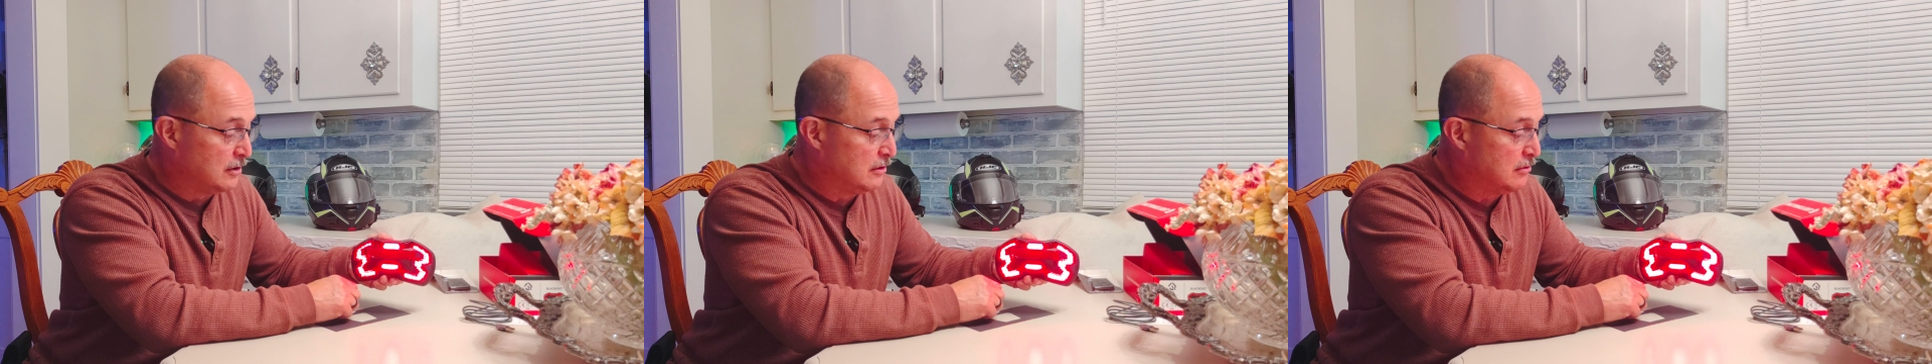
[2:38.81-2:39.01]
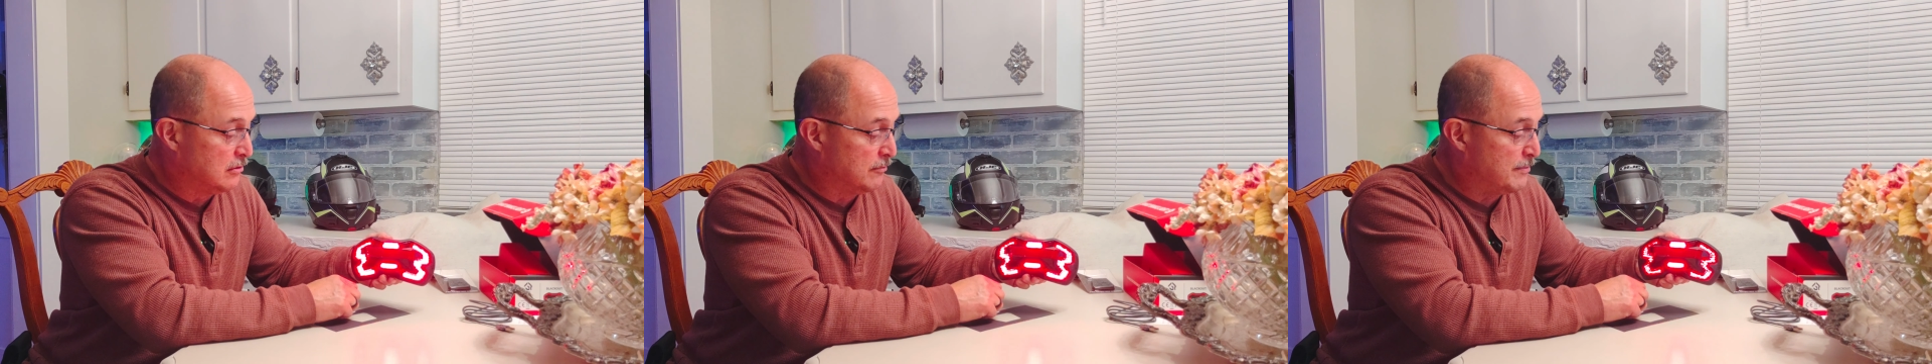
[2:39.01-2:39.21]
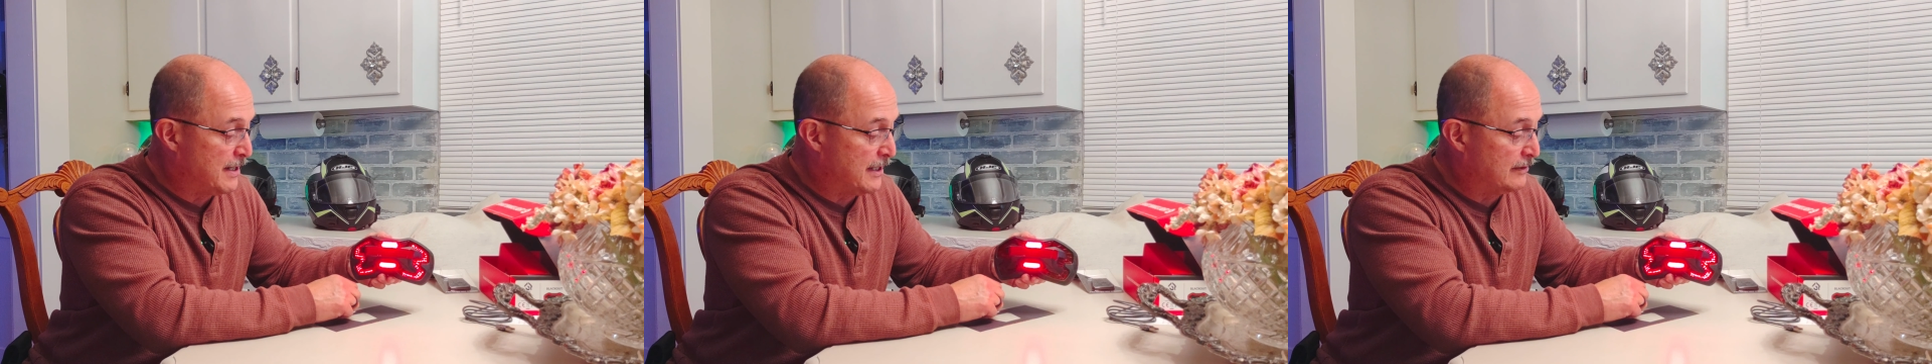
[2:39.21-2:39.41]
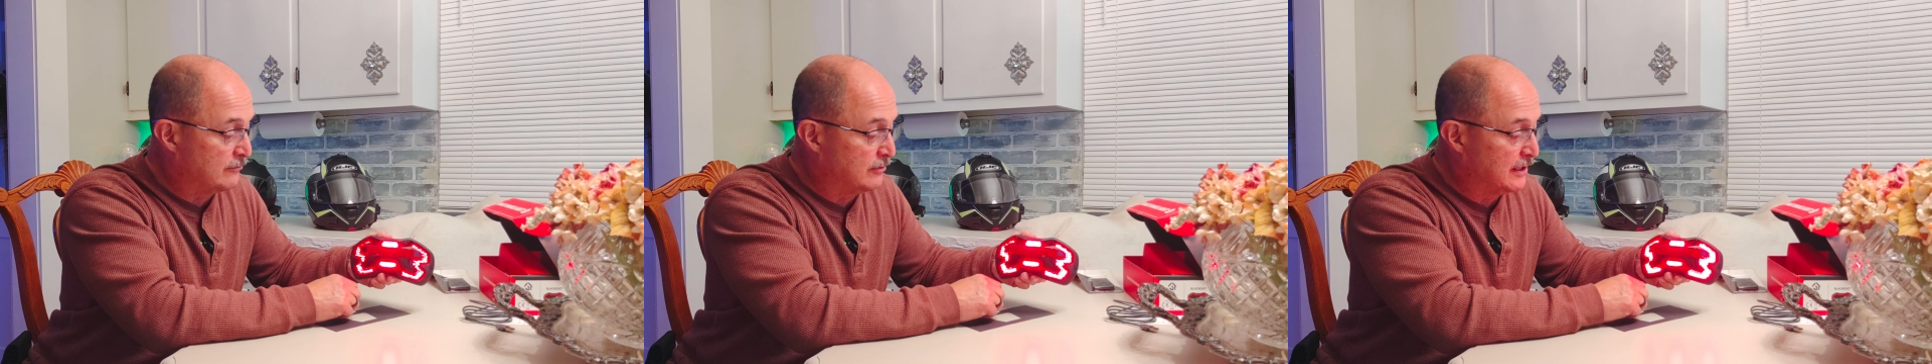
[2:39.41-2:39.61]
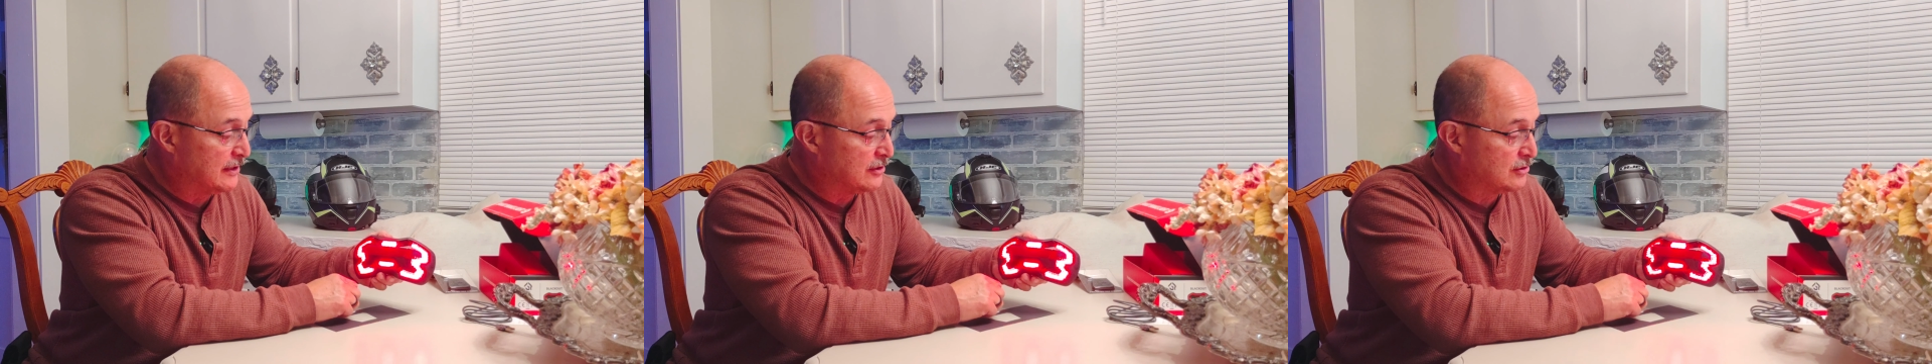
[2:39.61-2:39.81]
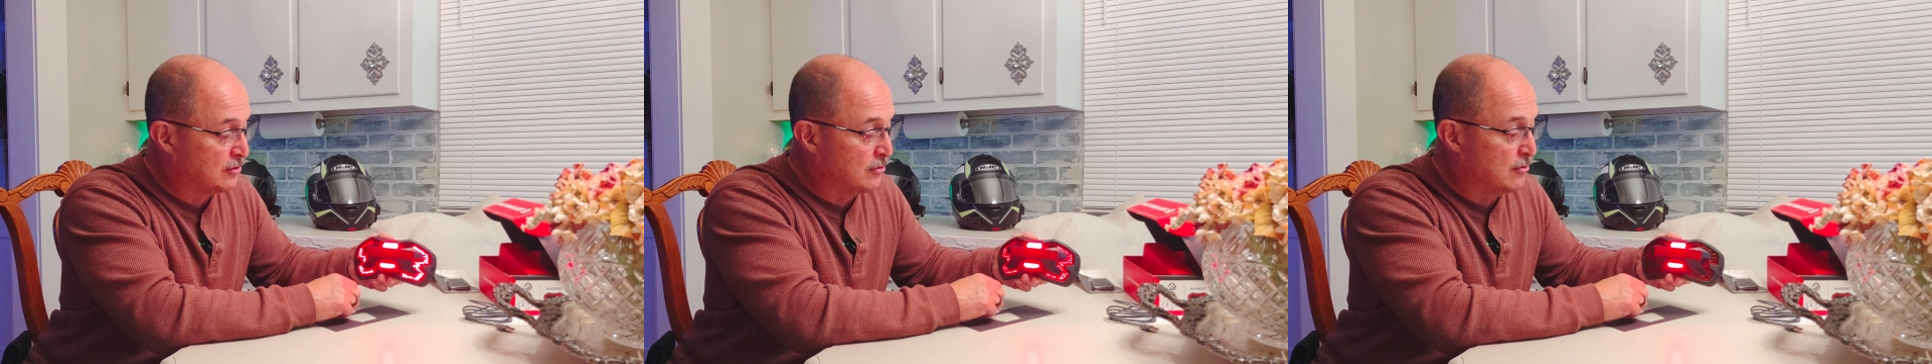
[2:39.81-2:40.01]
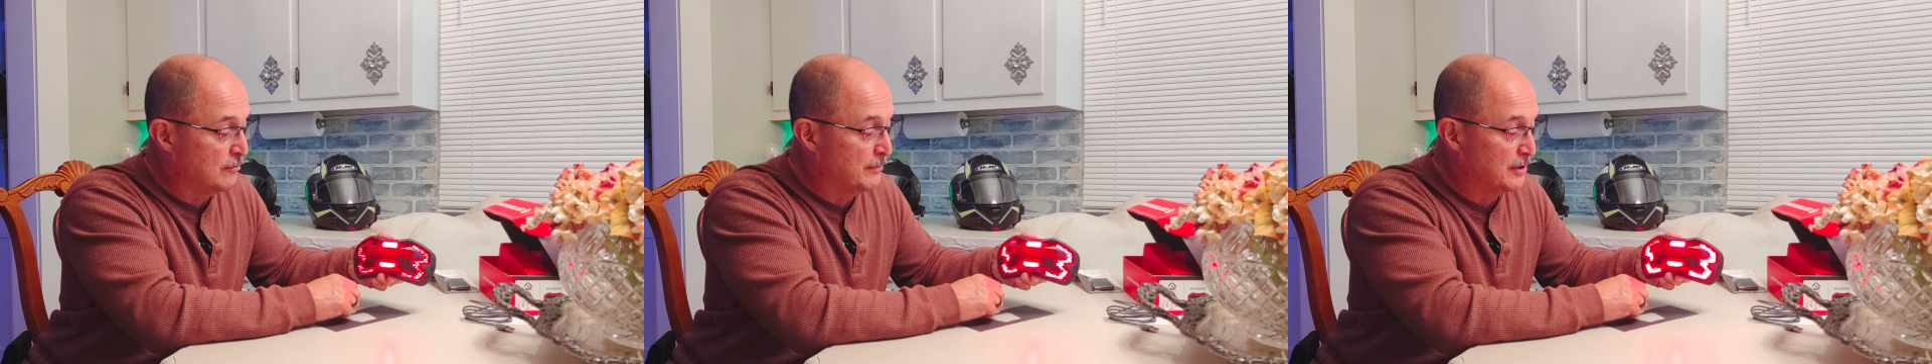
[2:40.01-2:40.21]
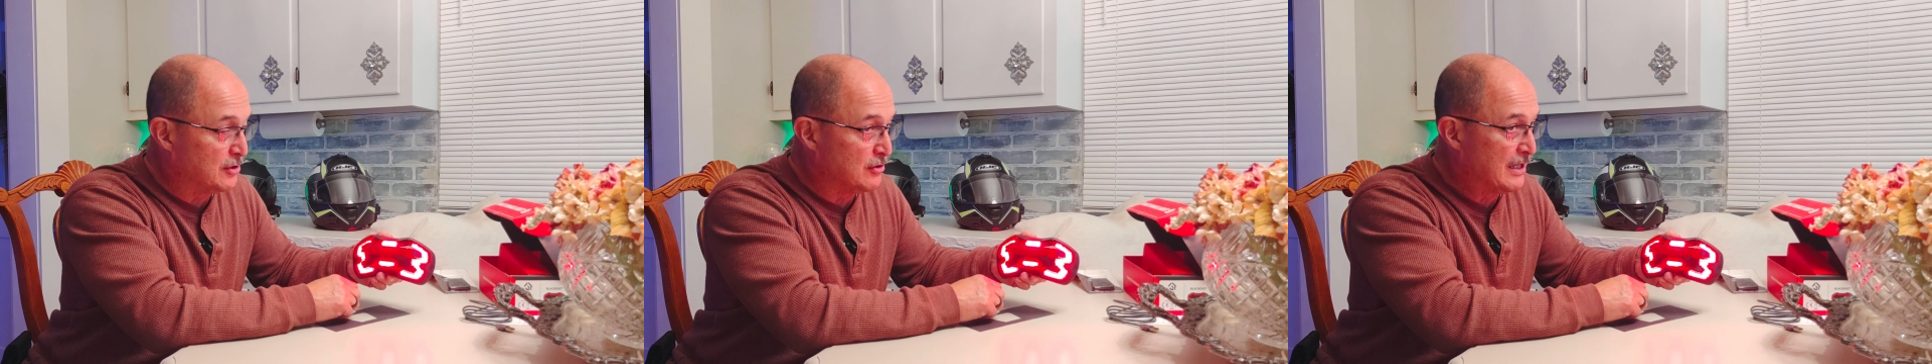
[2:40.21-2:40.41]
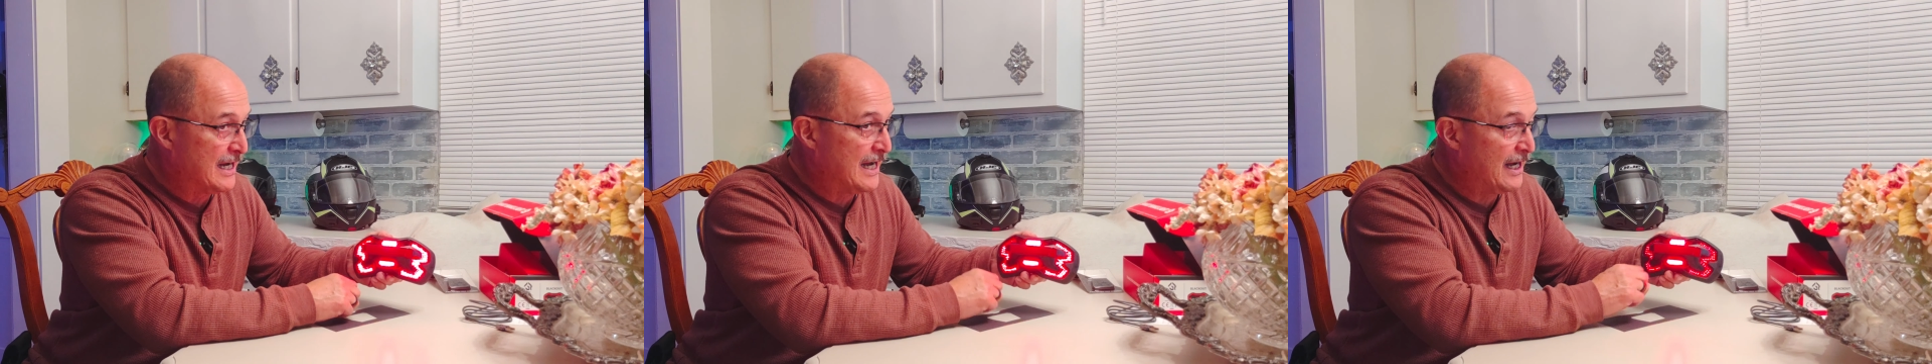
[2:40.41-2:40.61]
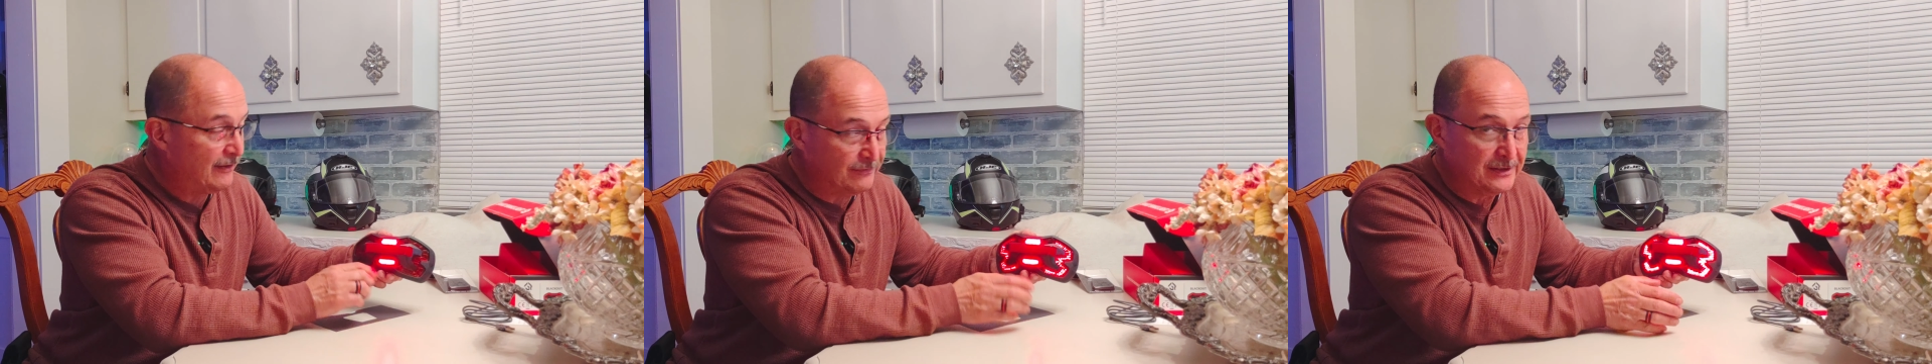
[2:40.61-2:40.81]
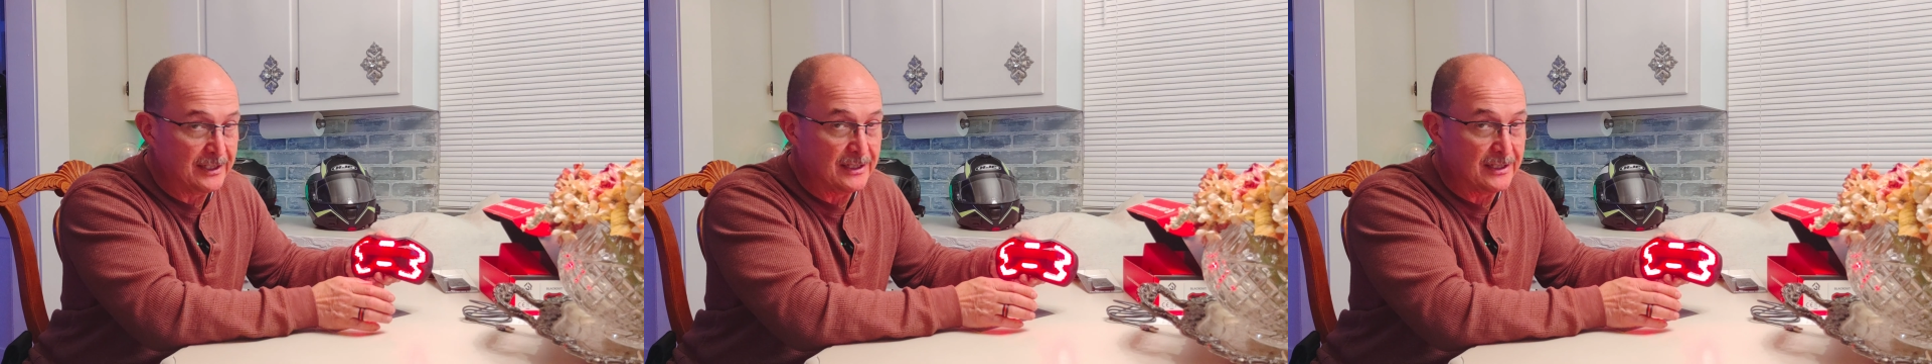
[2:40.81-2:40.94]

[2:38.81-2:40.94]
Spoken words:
or a bad rainstorm and you have to